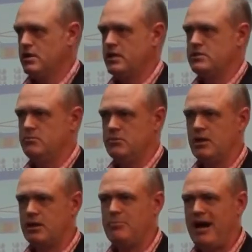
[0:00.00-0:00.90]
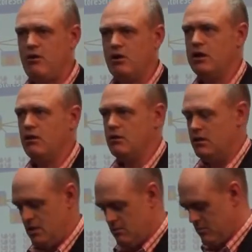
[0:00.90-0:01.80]
Okay, it's like a
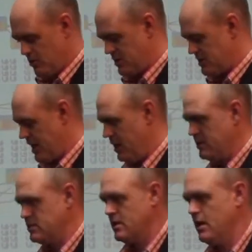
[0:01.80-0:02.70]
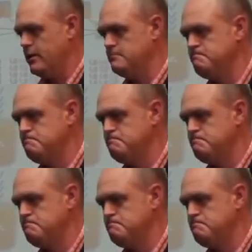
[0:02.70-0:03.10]
parallel multi-scalar design.